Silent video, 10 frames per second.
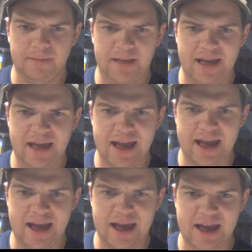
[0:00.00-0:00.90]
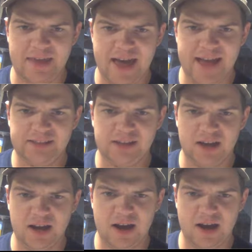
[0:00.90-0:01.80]
And that's
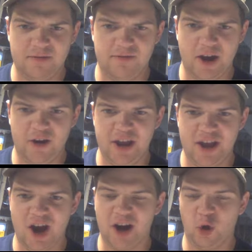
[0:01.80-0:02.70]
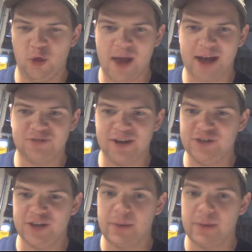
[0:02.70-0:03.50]
a very unorthodox finish.